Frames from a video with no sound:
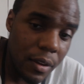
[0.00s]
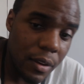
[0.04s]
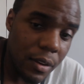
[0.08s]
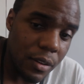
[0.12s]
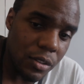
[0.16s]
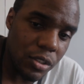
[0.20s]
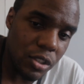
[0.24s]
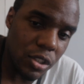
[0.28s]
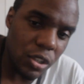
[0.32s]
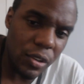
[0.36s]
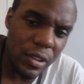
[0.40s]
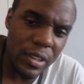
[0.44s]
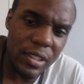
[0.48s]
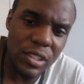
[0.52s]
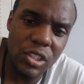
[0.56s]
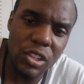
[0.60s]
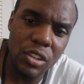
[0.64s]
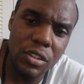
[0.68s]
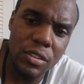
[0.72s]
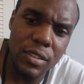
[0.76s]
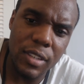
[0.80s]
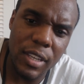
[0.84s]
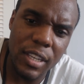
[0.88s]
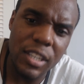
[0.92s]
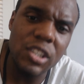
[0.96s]
So it
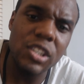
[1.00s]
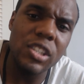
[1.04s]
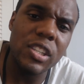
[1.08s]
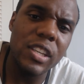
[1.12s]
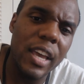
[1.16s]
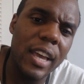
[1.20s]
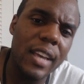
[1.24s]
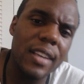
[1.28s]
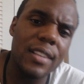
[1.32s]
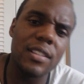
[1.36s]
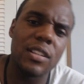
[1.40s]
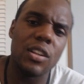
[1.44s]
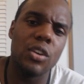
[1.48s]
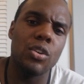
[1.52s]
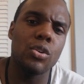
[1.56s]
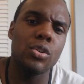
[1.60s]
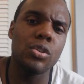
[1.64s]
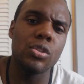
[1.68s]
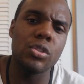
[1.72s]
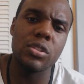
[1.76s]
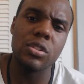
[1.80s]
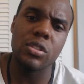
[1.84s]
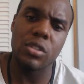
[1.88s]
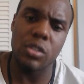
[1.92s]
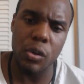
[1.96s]
just has
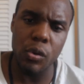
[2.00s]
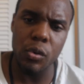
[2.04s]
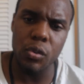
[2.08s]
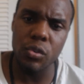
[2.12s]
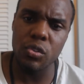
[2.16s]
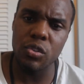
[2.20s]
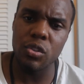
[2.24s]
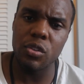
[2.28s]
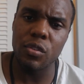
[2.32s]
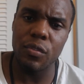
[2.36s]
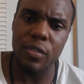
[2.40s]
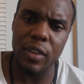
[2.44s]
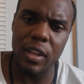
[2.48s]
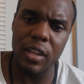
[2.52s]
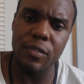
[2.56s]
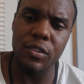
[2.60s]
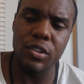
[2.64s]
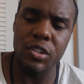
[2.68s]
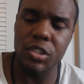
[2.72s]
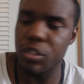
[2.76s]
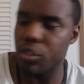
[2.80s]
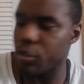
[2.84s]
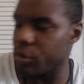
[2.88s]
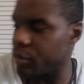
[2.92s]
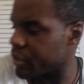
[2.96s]
those flavors
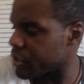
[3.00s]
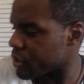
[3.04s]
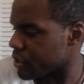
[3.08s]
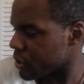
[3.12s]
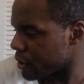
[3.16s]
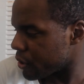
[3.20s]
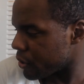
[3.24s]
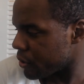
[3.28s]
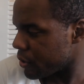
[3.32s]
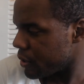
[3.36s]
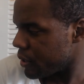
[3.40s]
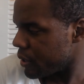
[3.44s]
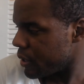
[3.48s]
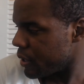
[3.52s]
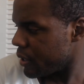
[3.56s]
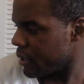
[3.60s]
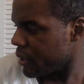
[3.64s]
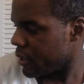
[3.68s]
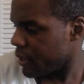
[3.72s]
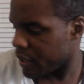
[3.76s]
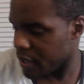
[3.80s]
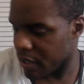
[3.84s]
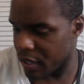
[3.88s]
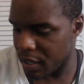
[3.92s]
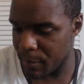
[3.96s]
to it. So
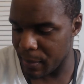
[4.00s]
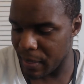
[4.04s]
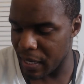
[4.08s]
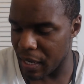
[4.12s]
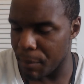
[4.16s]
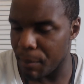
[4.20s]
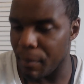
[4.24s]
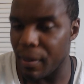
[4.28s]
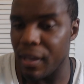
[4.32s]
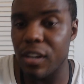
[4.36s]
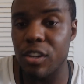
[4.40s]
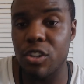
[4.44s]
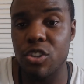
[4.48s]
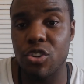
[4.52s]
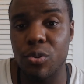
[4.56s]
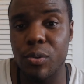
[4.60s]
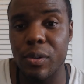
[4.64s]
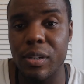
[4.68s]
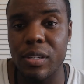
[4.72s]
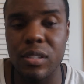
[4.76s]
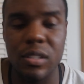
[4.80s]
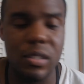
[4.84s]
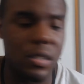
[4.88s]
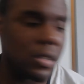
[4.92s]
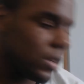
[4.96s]
and then
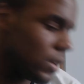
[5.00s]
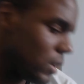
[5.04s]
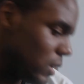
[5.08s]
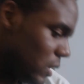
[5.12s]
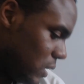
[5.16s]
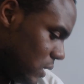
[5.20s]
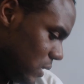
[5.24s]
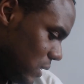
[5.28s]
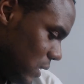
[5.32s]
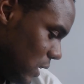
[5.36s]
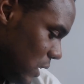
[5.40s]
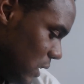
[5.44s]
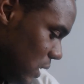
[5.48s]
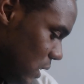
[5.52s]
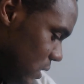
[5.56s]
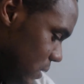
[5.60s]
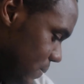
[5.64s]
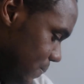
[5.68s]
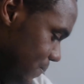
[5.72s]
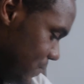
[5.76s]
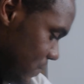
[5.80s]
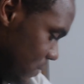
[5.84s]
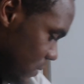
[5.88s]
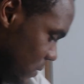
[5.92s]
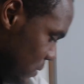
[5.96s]
Manischewitz, I
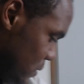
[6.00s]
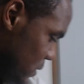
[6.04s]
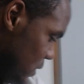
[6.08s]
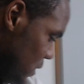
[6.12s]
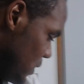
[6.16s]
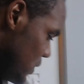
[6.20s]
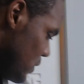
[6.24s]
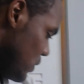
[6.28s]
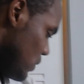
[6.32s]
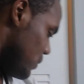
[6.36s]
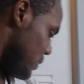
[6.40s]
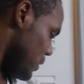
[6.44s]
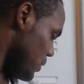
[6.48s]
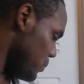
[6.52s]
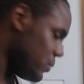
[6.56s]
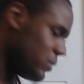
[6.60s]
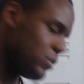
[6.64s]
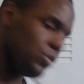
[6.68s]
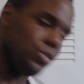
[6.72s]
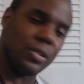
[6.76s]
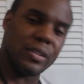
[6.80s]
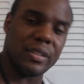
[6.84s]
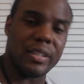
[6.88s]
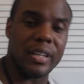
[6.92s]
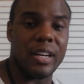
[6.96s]
wouldn't
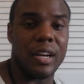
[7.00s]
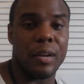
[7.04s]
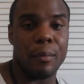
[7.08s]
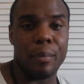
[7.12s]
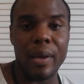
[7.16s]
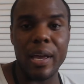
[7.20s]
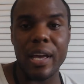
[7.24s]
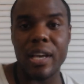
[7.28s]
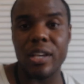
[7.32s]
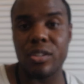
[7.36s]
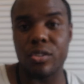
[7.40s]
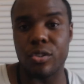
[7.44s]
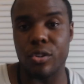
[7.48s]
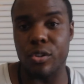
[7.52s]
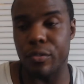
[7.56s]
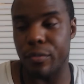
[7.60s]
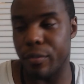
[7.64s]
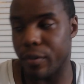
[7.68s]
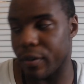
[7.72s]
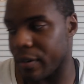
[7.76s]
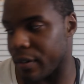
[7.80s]
drink that at Passover or